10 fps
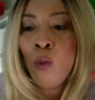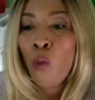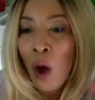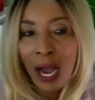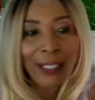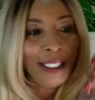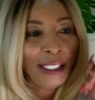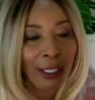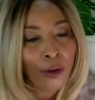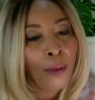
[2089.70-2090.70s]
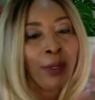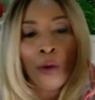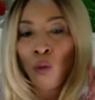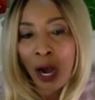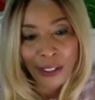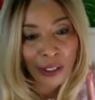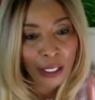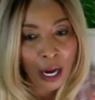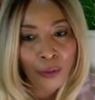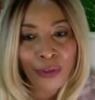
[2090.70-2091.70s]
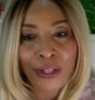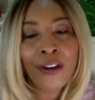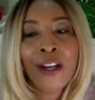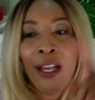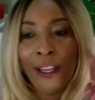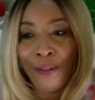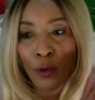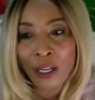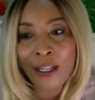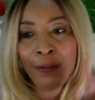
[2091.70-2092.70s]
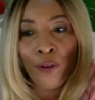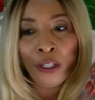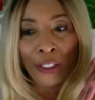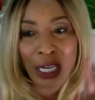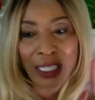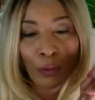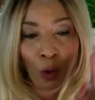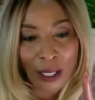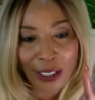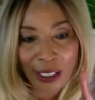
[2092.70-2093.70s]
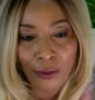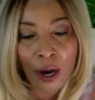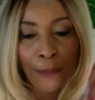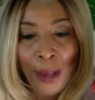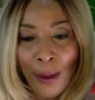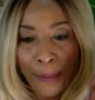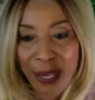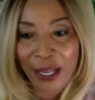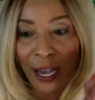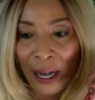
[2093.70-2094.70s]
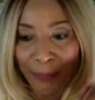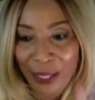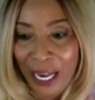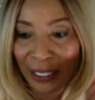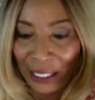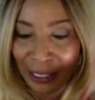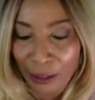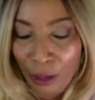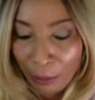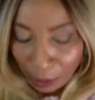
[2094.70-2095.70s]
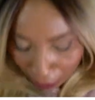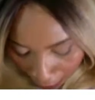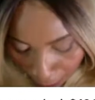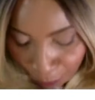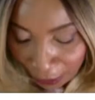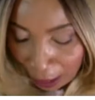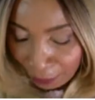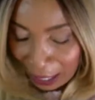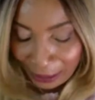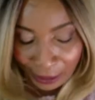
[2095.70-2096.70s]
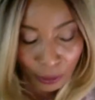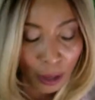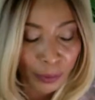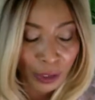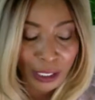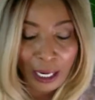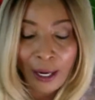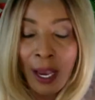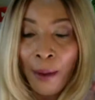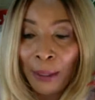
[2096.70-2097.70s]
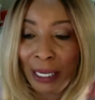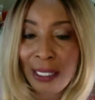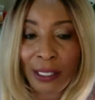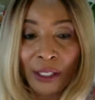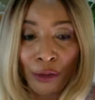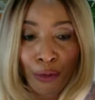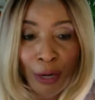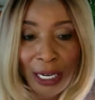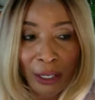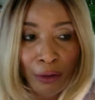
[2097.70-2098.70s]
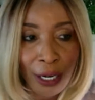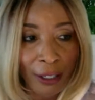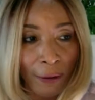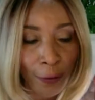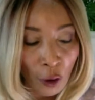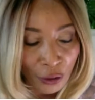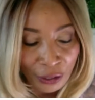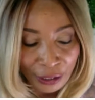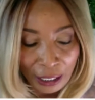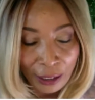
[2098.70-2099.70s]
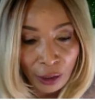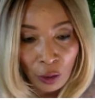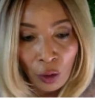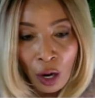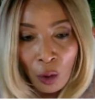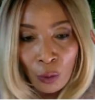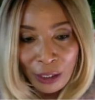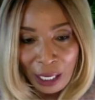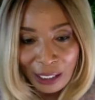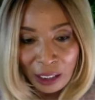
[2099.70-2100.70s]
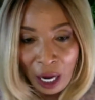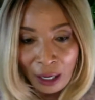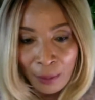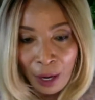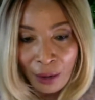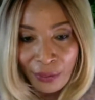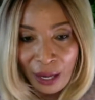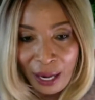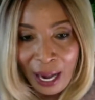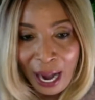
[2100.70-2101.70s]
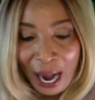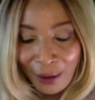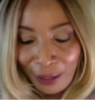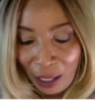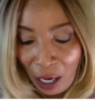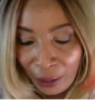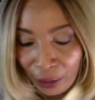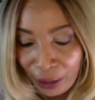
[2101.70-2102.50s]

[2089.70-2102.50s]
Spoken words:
one serum, you're watching out there, if you can afford just one serum, pick up that serum today. Pick up that serum today because it's really great for the skin. So we just talk about the avocado